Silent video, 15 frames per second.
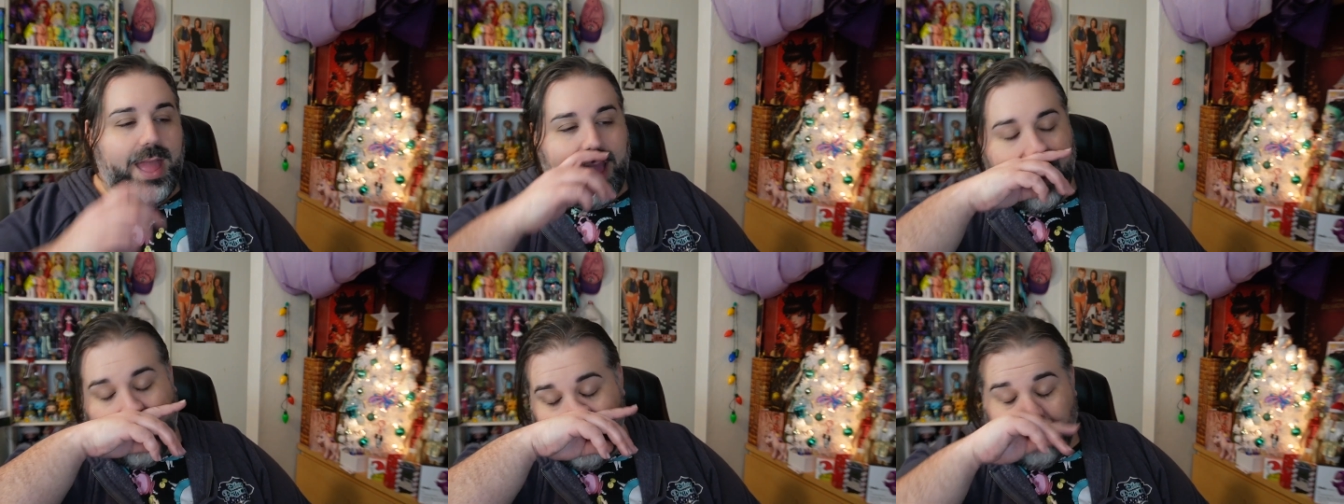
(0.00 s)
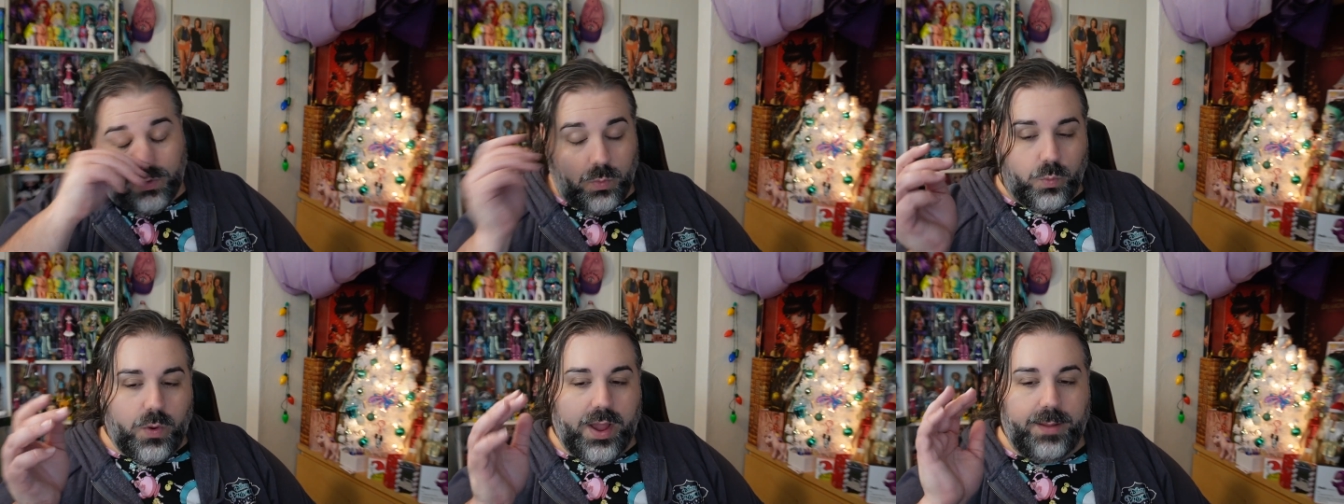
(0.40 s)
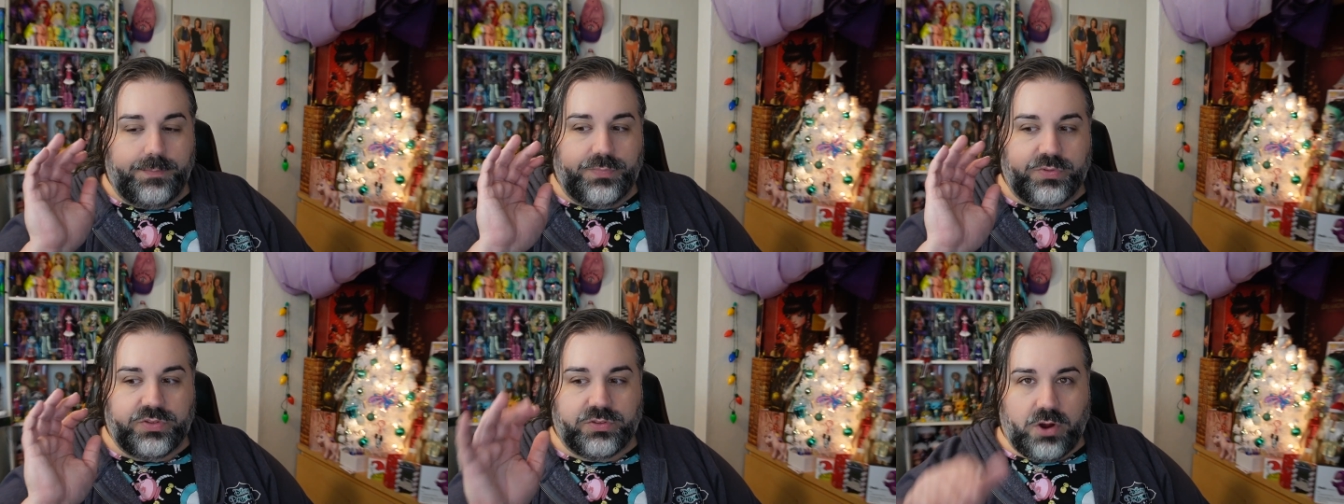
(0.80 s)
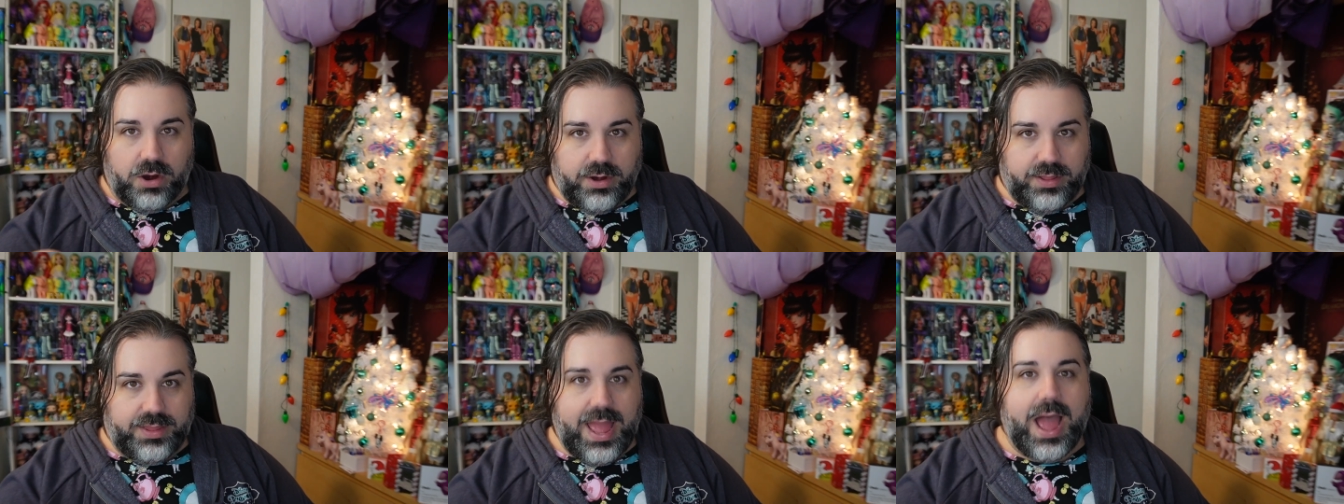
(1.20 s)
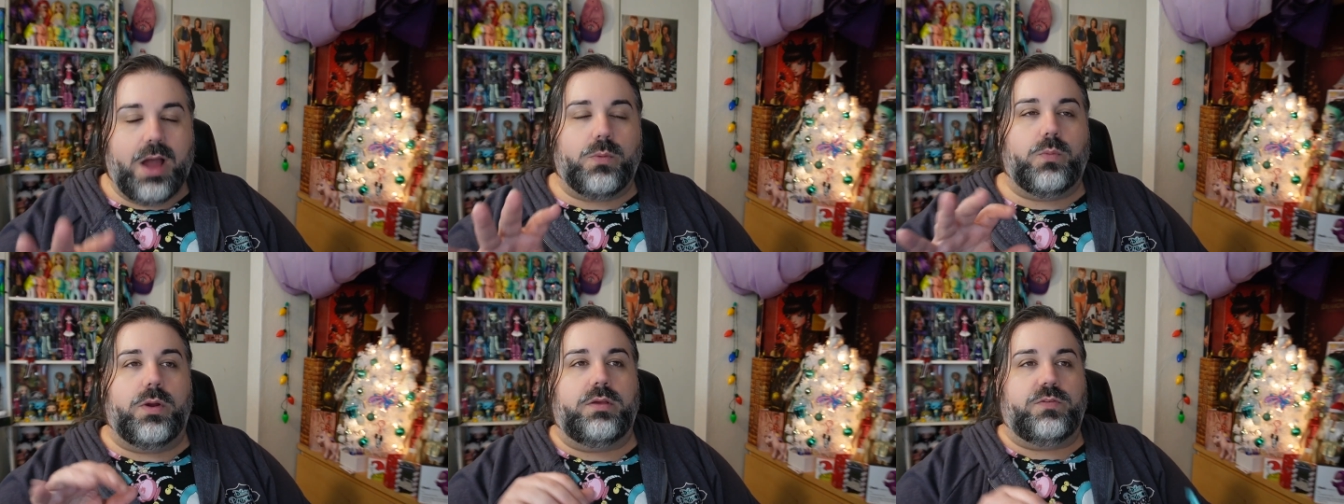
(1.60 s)
And what started
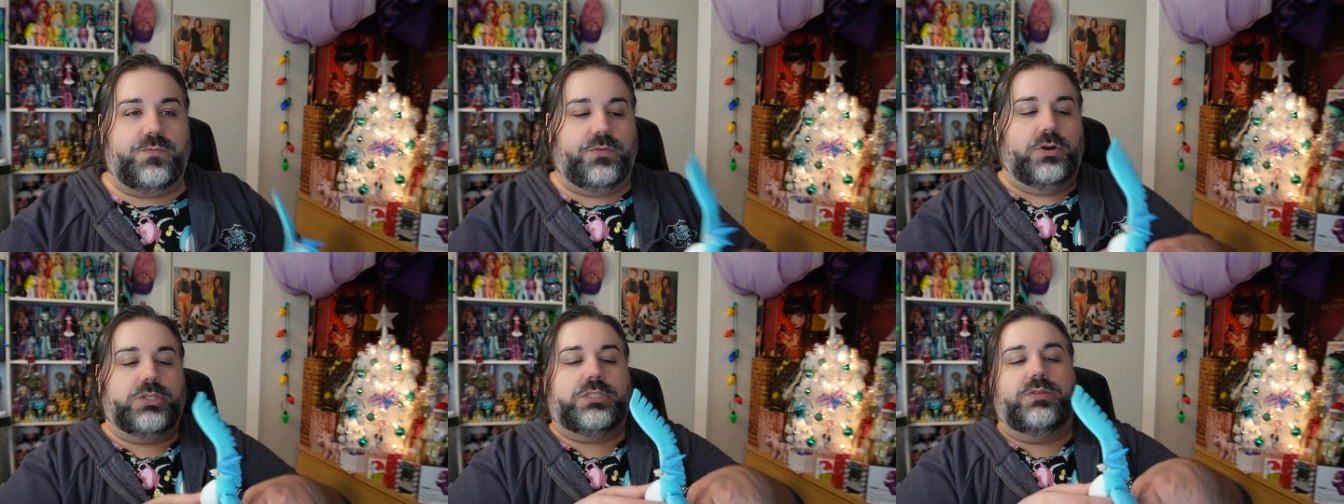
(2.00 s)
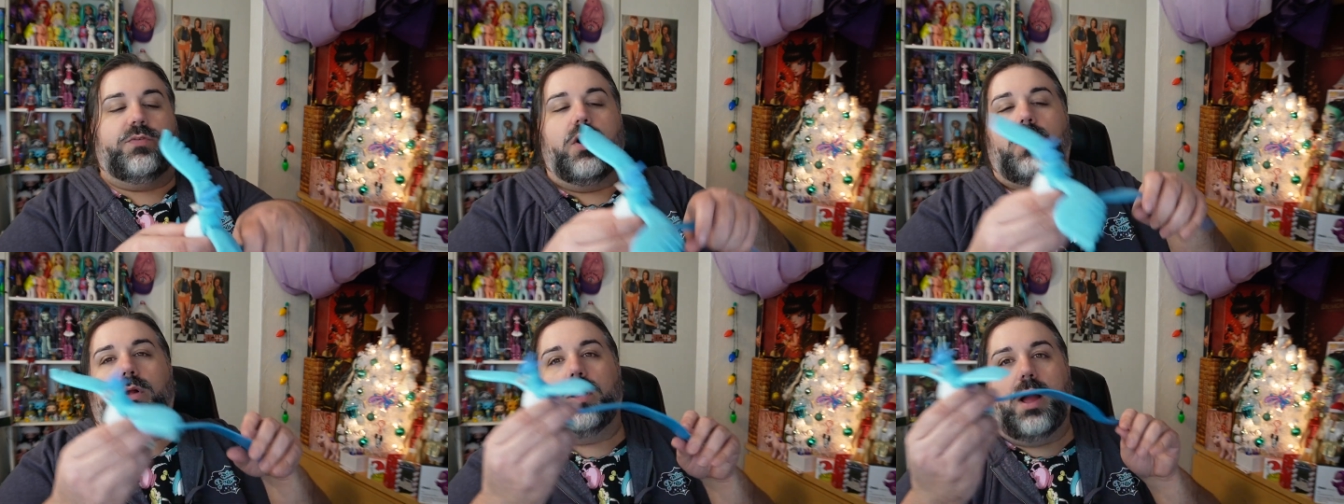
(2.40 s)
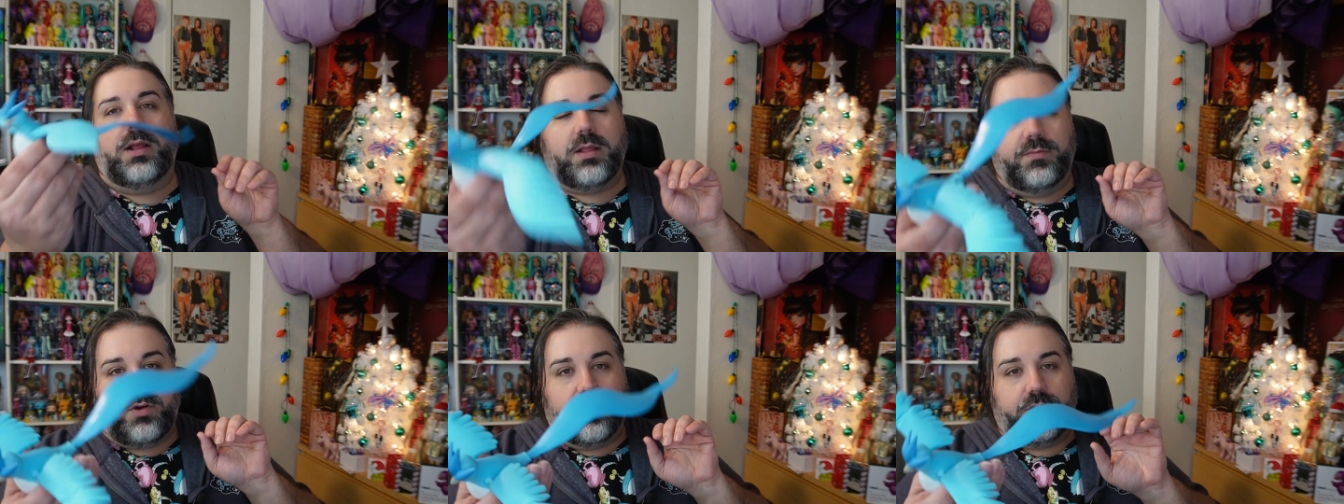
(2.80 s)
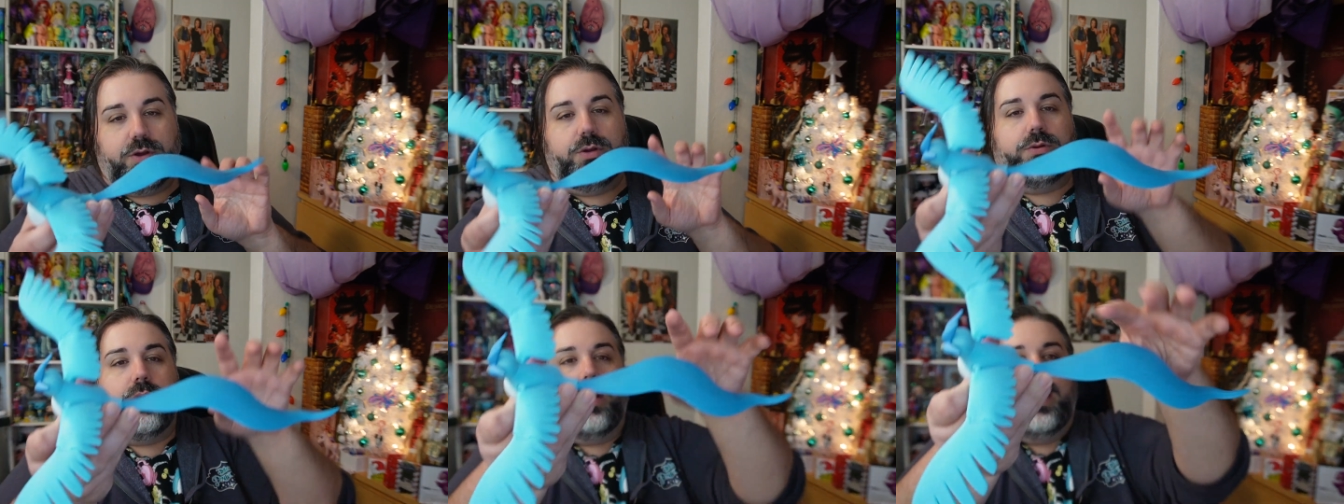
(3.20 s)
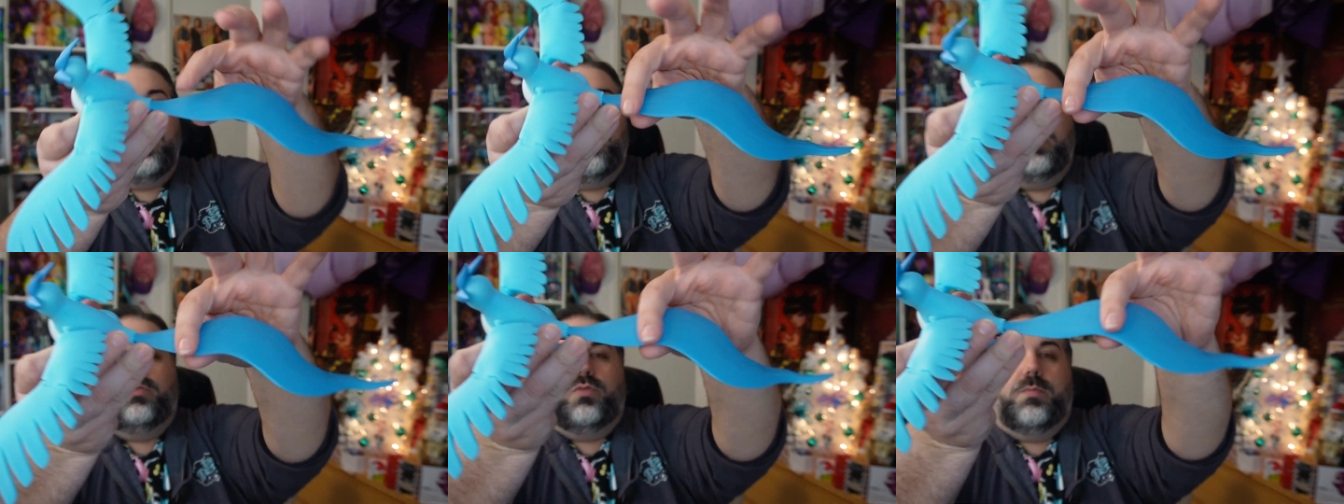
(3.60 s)
that was, first of all, I love Articuno,
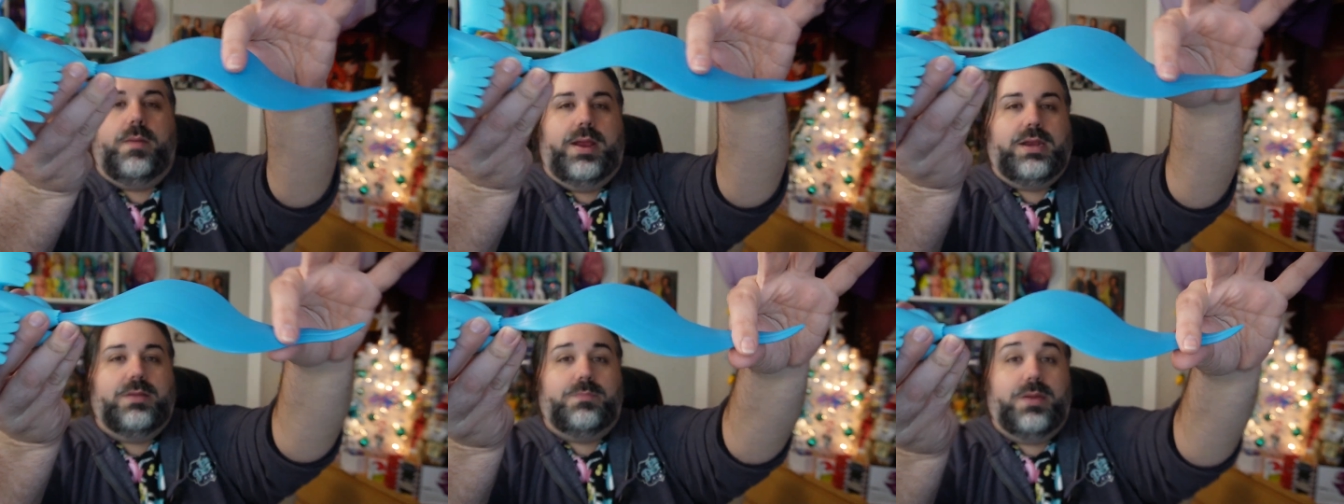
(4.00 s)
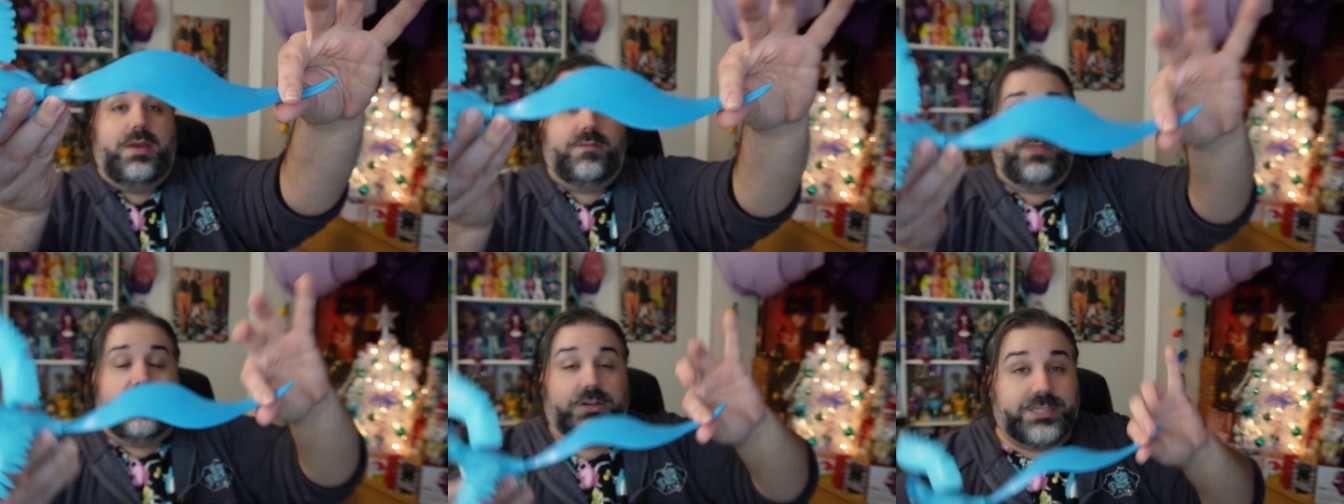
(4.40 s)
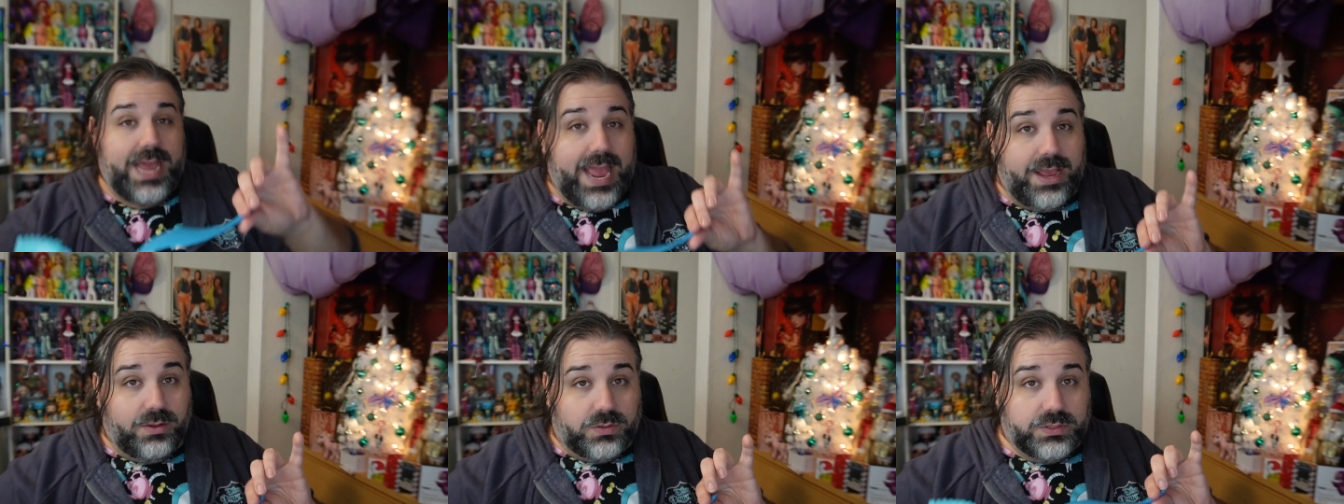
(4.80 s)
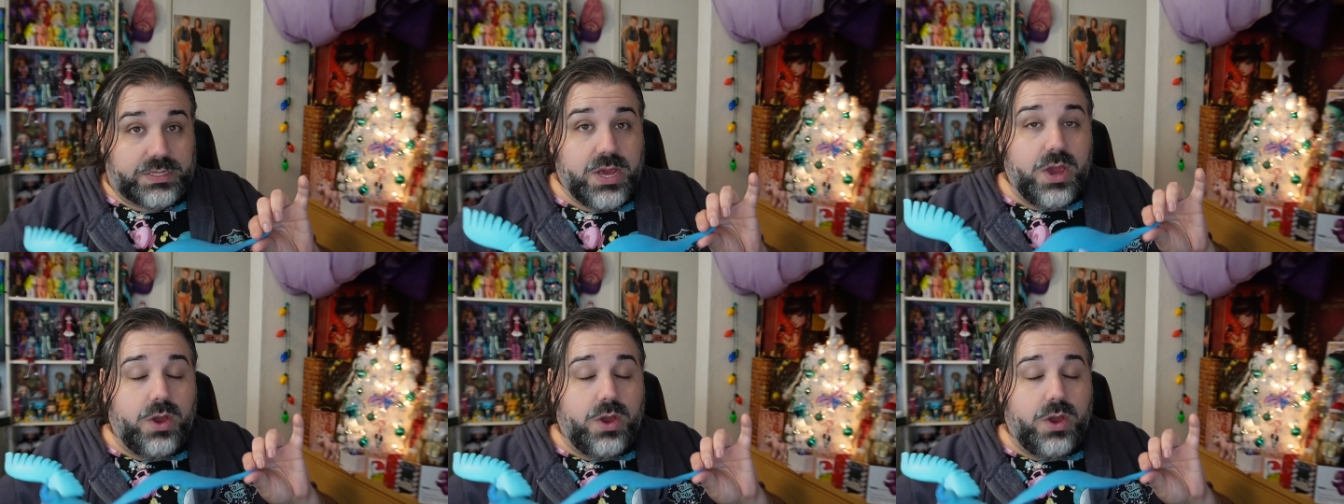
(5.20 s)
and this reminded me of their tails.